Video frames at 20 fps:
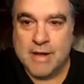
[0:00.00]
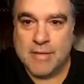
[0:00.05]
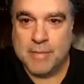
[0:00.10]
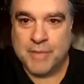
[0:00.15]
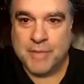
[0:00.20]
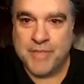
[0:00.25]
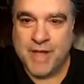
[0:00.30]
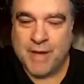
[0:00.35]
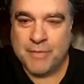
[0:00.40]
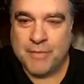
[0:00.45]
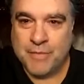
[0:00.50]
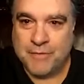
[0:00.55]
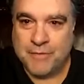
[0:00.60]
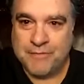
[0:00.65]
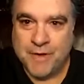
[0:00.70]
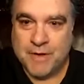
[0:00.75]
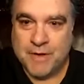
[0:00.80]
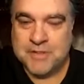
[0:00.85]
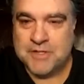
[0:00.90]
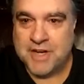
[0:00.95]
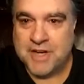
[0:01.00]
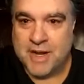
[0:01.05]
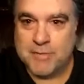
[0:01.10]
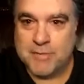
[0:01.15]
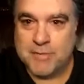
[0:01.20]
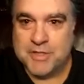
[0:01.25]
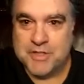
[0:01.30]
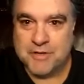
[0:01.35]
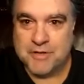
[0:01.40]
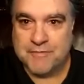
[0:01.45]
But that the first time
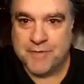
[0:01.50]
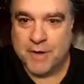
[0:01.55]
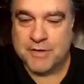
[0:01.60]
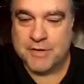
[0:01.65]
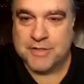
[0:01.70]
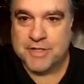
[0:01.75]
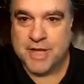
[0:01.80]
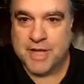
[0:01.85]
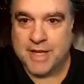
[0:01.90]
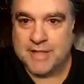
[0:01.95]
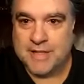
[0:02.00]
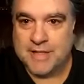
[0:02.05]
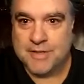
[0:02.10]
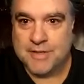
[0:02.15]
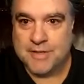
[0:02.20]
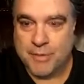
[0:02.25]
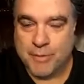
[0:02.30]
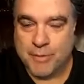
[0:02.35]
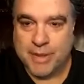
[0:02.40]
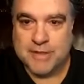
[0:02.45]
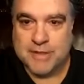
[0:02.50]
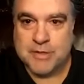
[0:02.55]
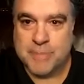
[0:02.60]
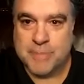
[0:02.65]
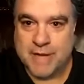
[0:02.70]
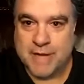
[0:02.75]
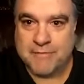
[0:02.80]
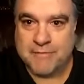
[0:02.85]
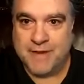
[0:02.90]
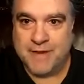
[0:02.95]
was your first taste of the
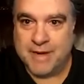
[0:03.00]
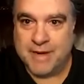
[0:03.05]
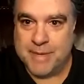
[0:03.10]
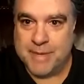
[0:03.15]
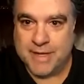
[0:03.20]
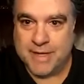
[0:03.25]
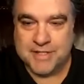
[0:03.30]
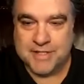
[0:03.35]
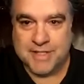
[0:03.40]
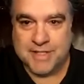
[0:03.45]
Razorback fan base.